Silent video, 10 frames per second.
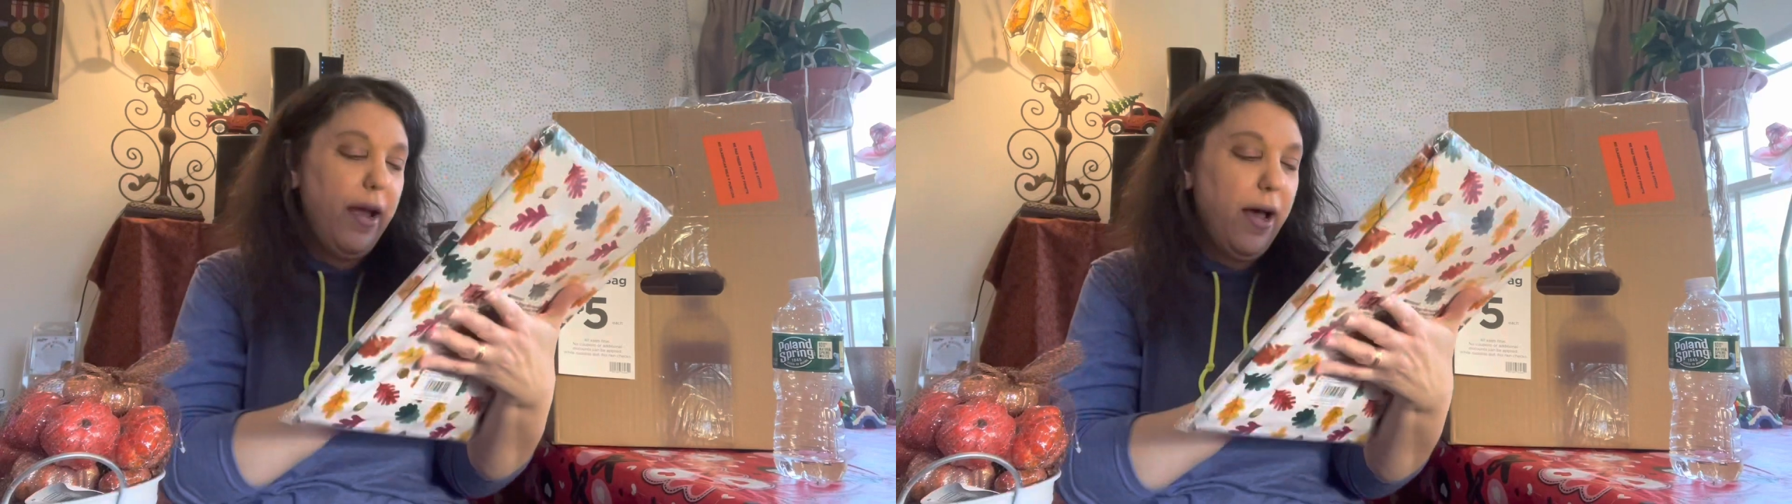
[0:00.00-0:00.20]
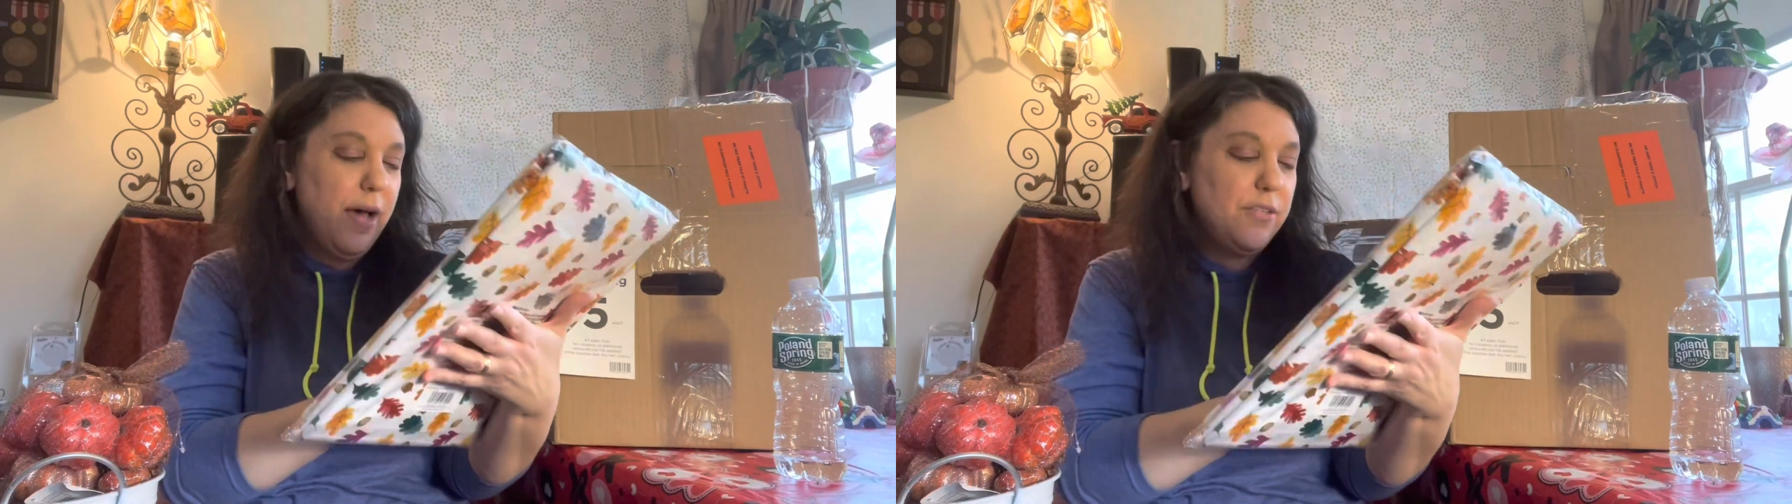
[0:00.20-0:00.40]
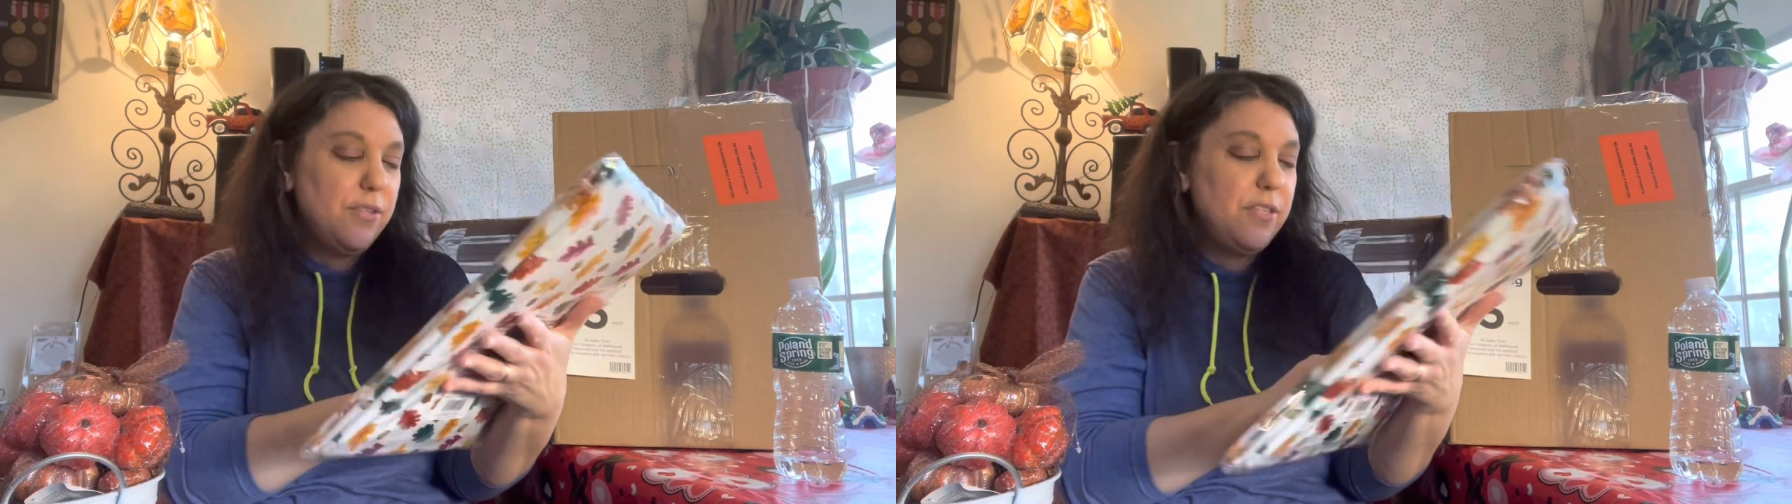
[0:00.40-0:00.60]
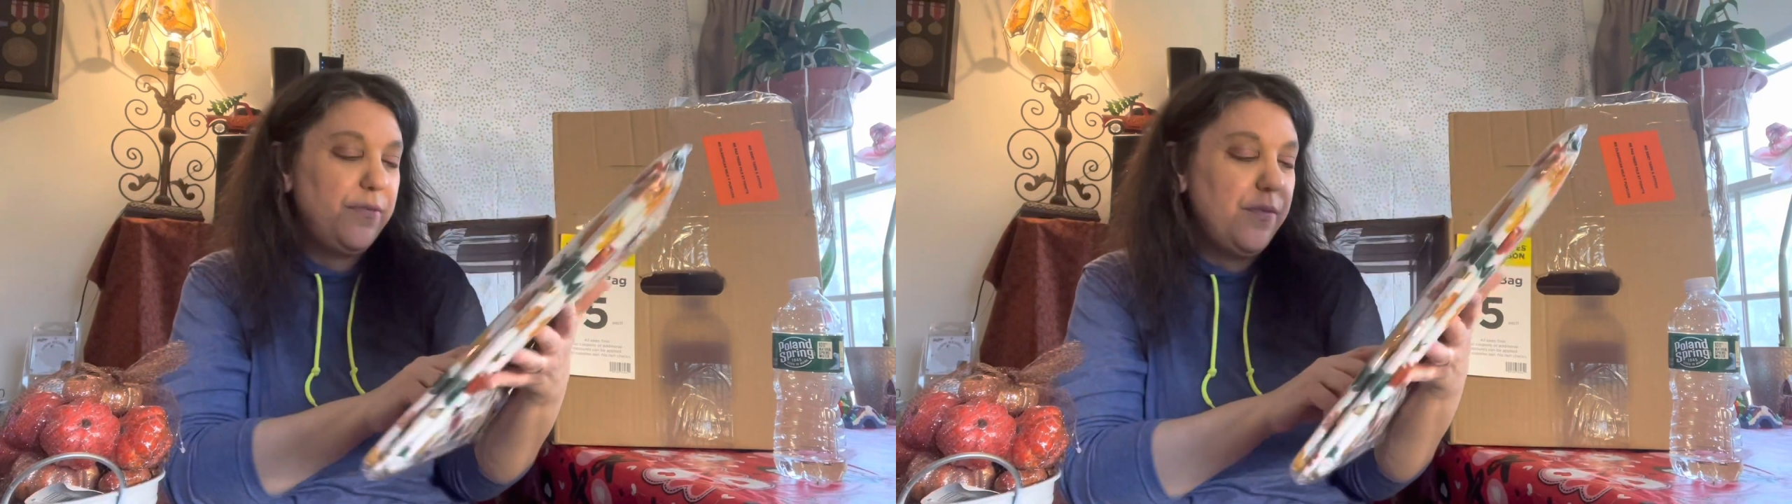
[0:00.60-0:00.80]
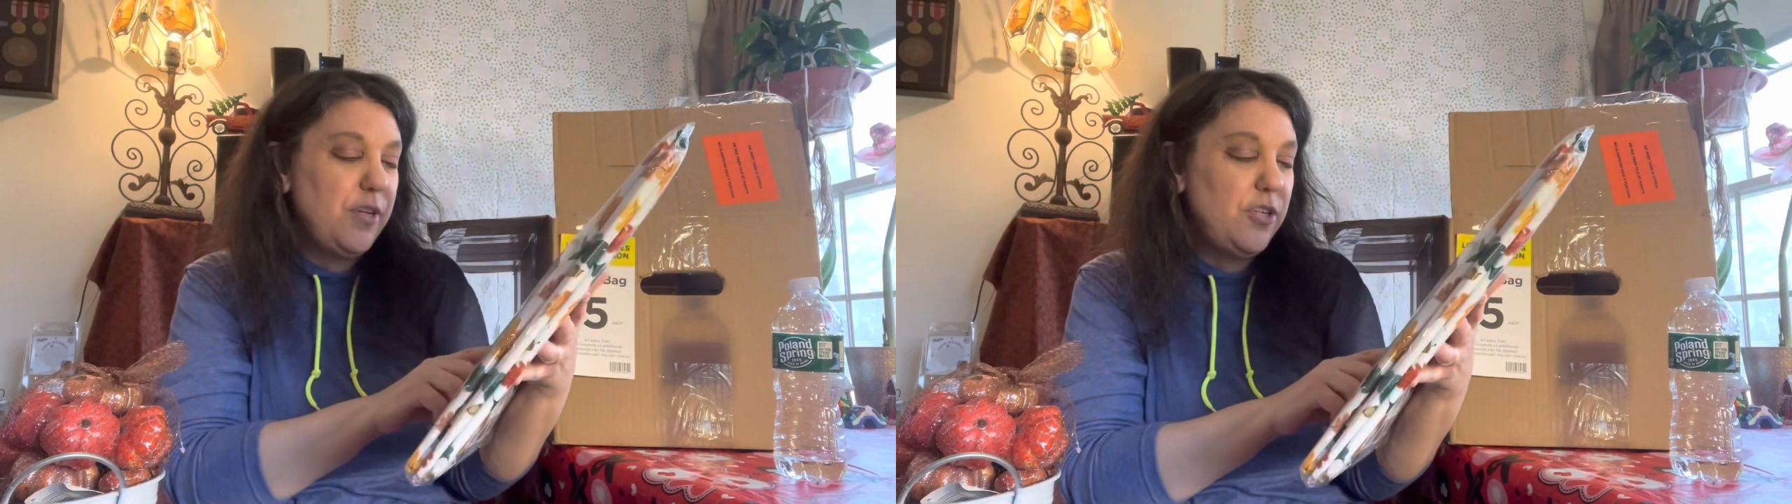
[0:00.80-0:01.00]
so this is
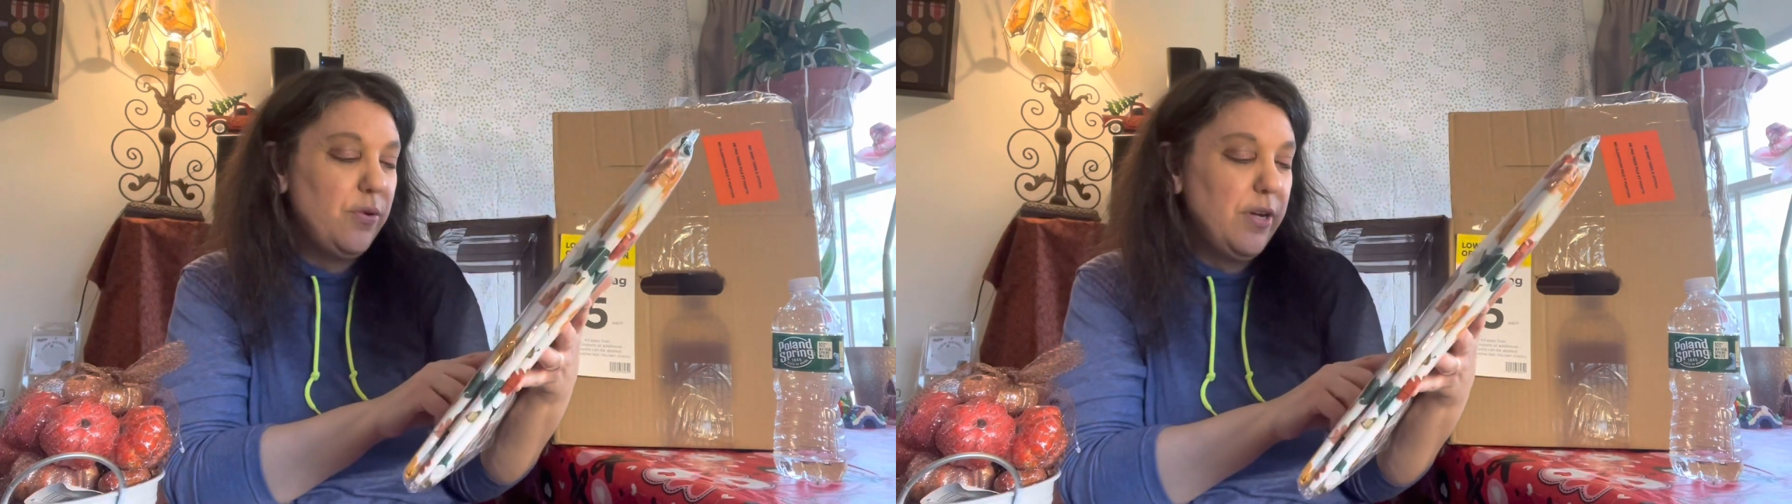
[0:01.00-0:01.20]
52